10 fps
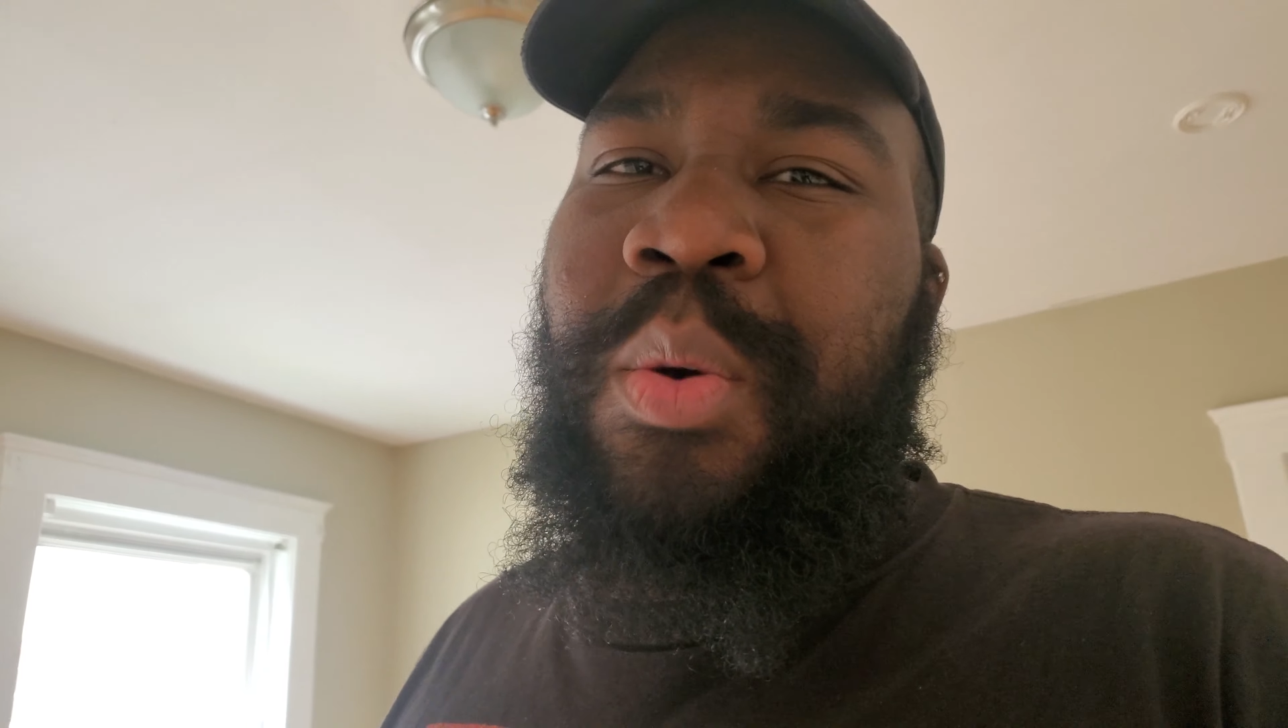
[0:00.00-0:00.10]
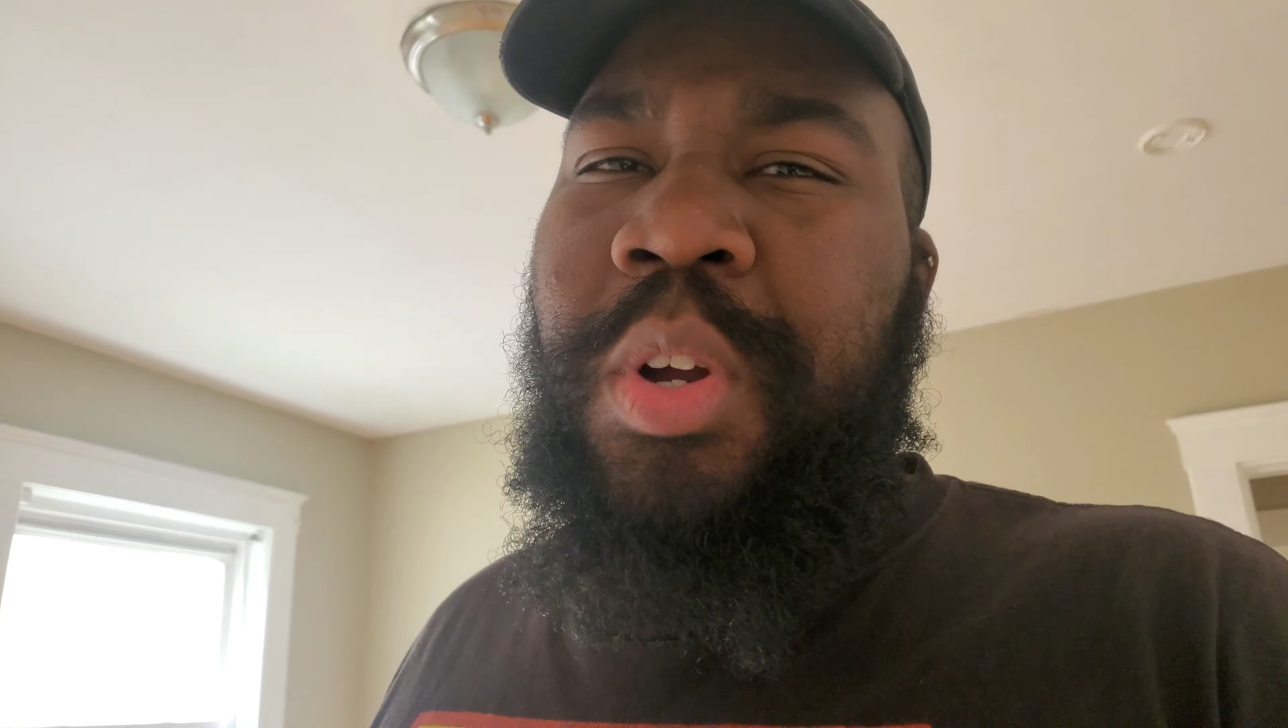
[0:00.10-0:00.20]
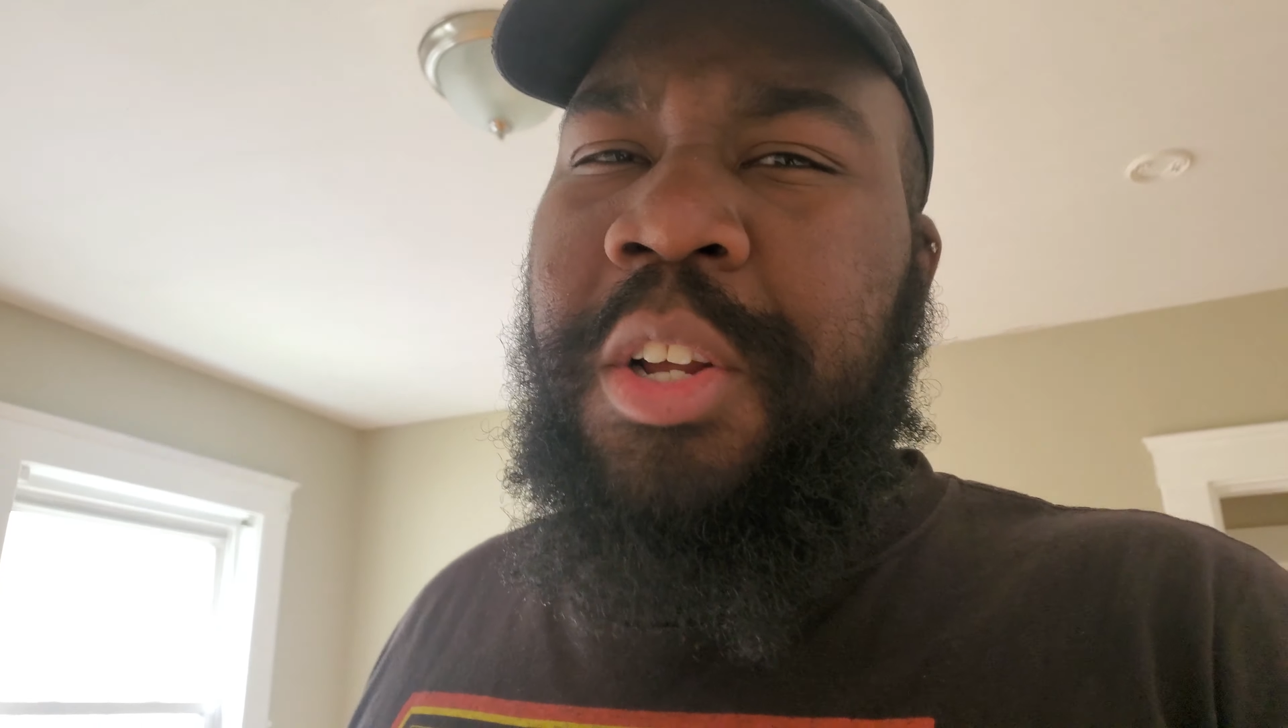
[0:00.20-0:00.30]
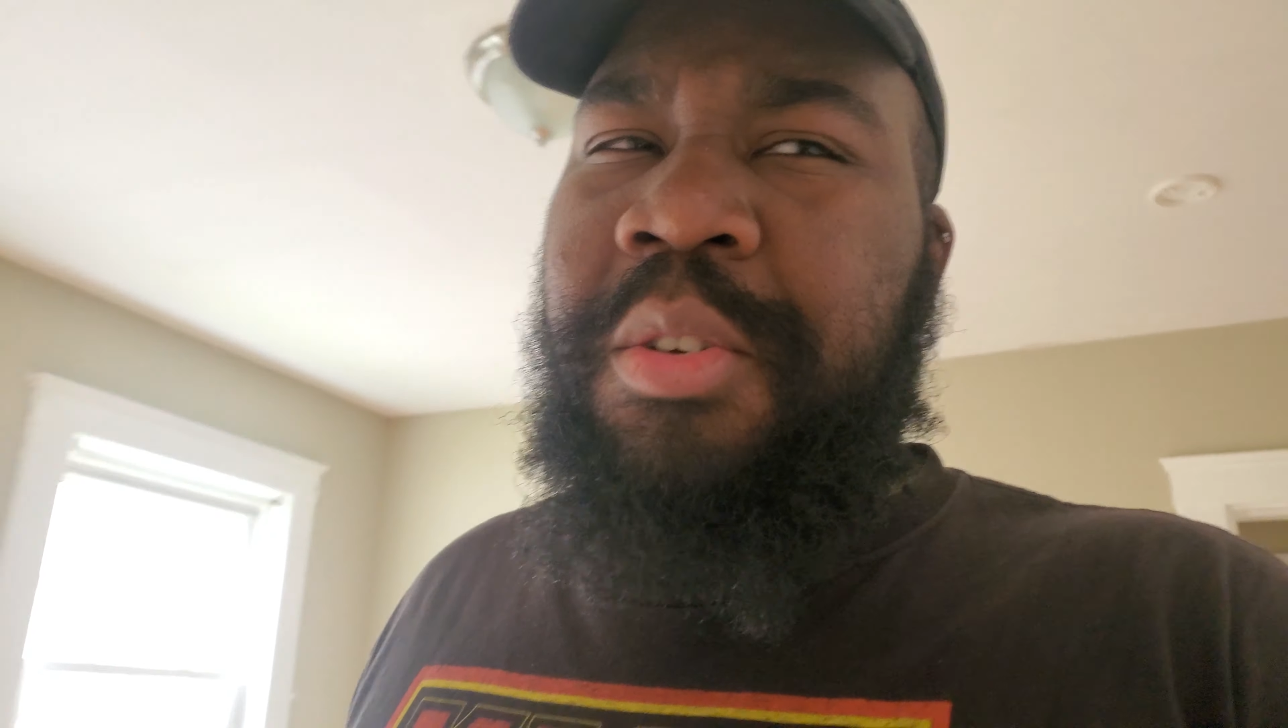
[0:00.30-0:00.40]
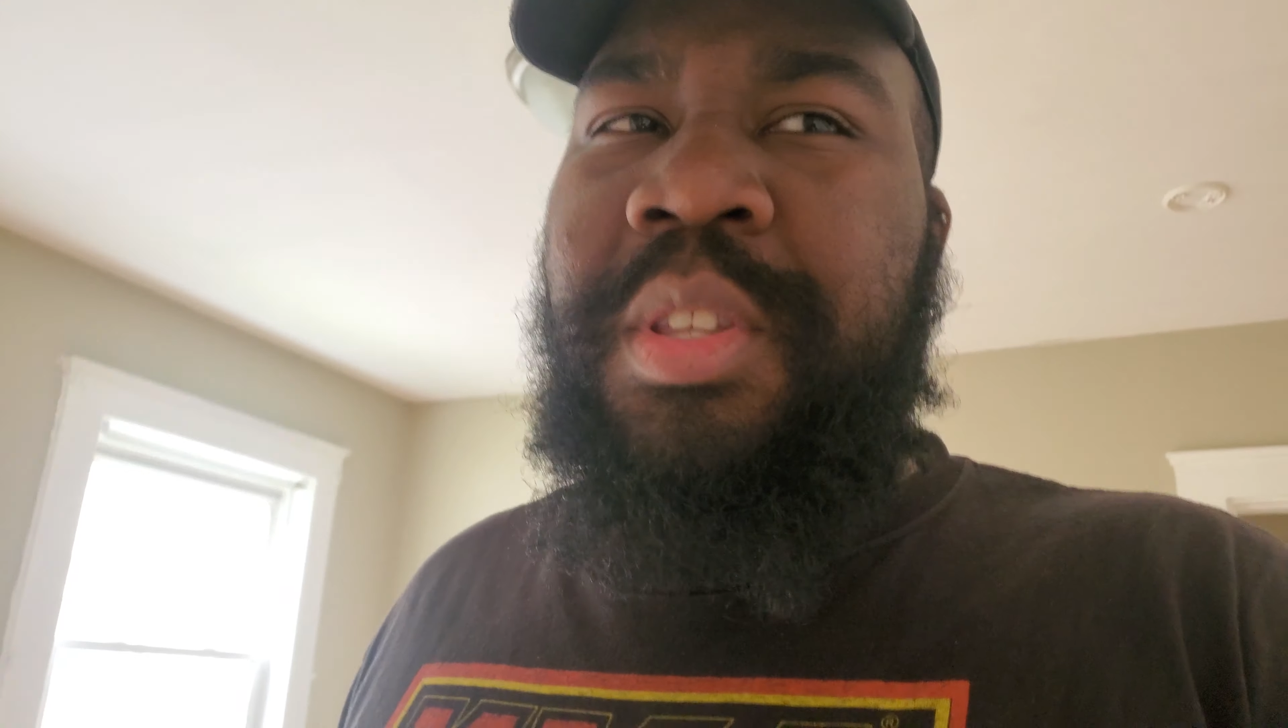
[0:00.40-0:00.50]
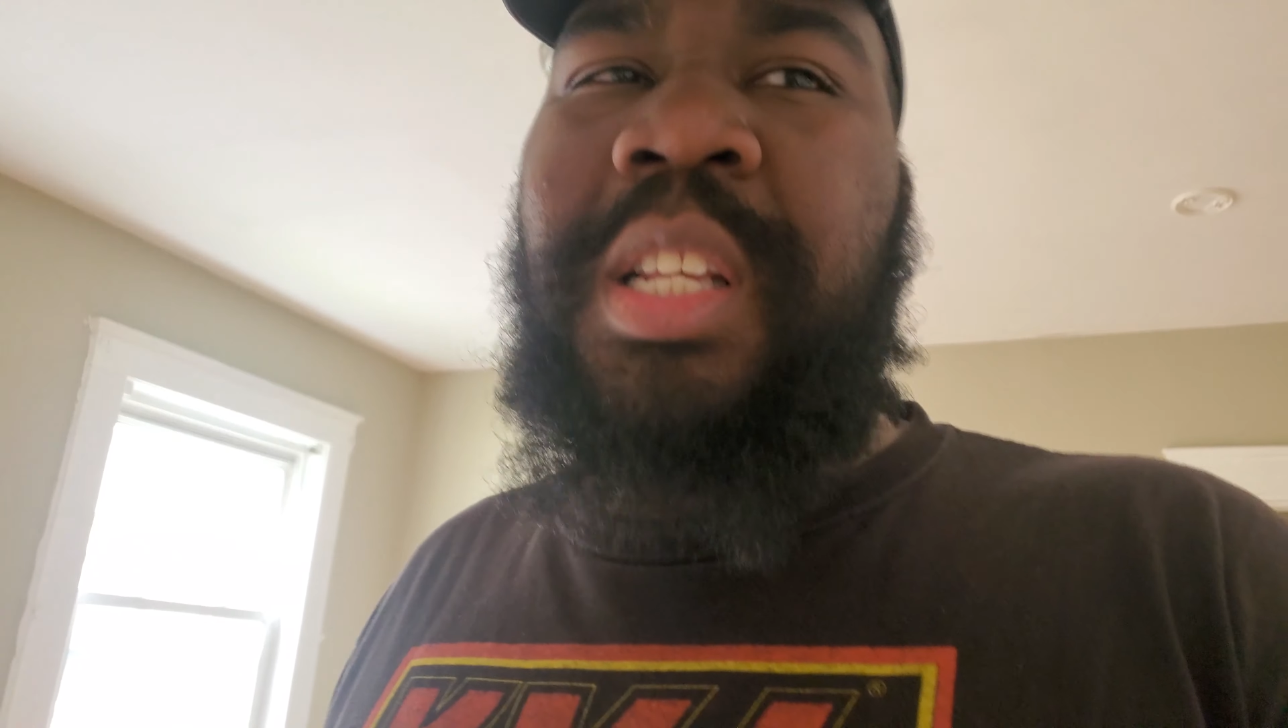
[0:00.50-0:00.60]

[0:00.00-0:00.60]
of want to do to